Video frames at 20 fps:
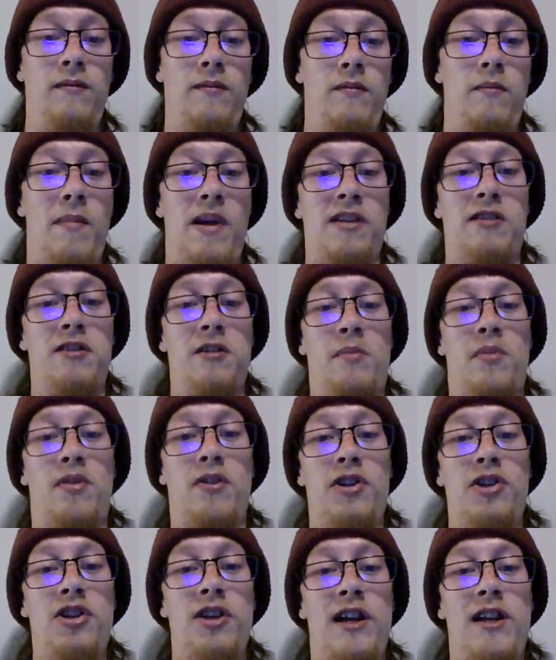mess up our
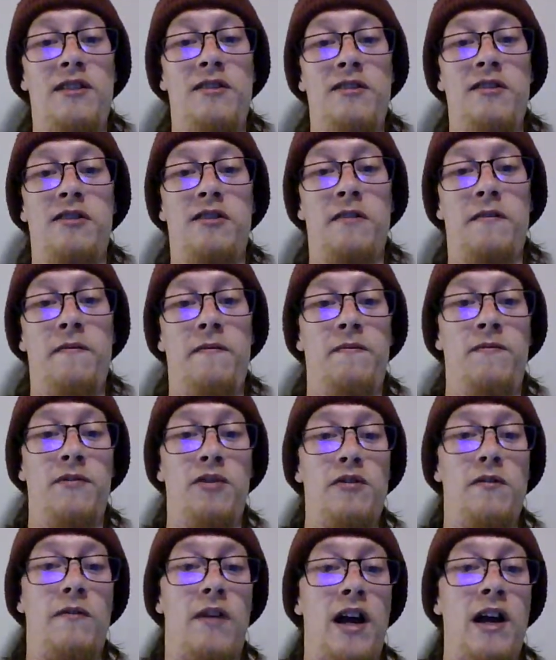chances of
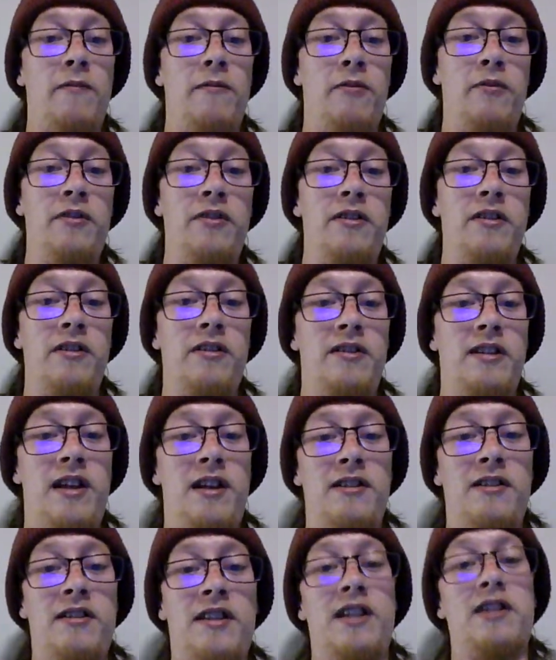survival and
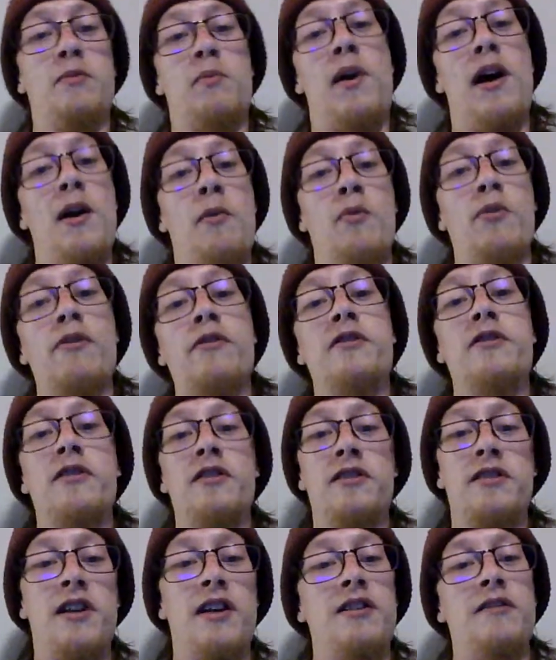success. And that's why we're the
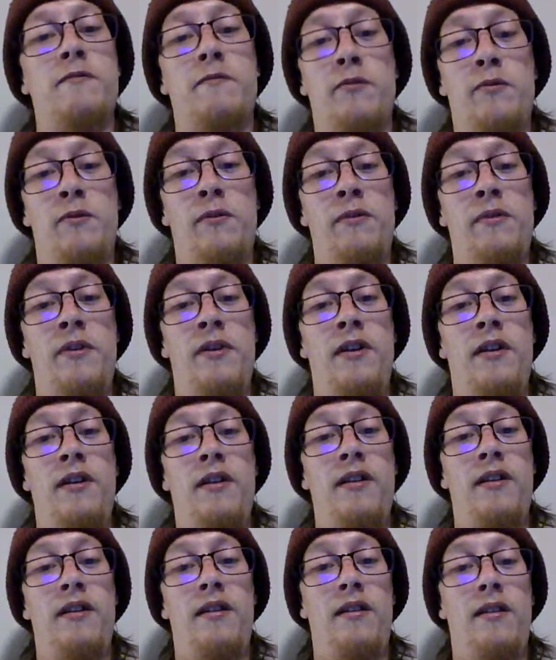successful,
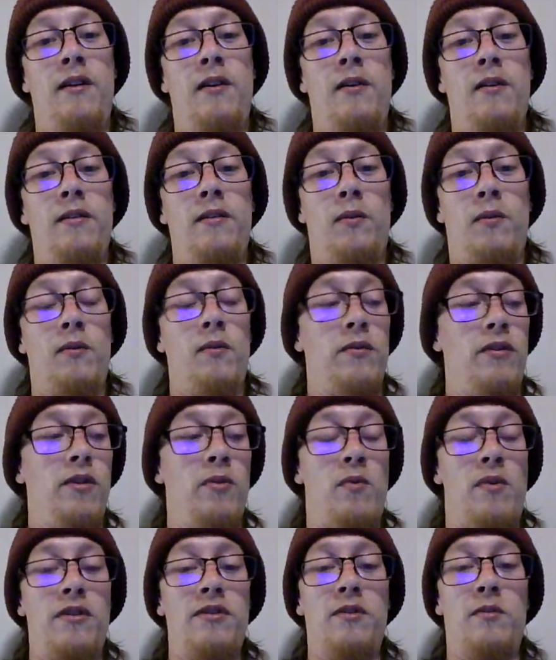
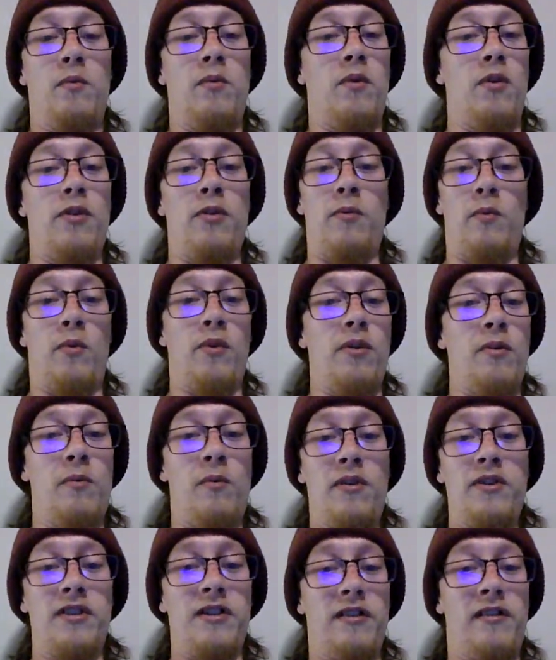we're the
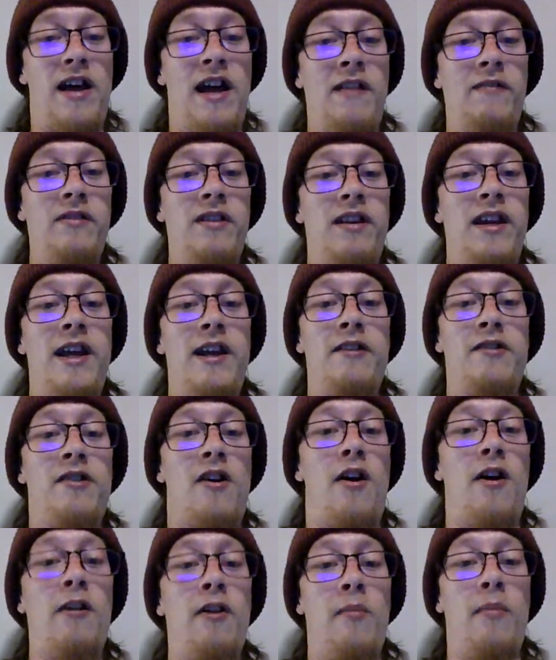ones alive today to
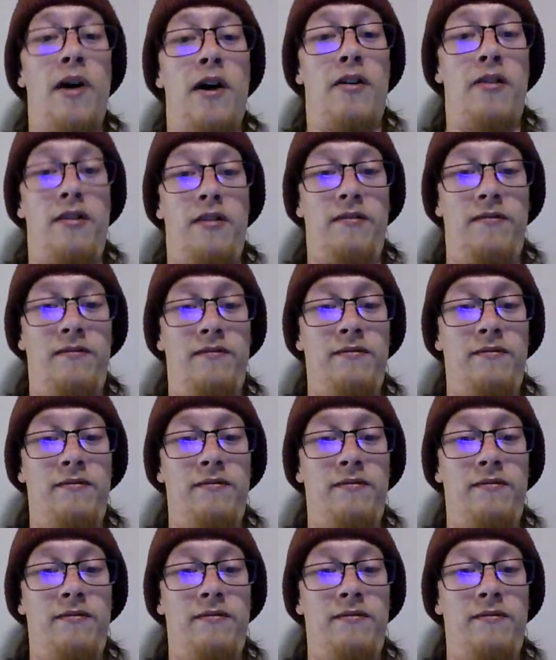talk about it,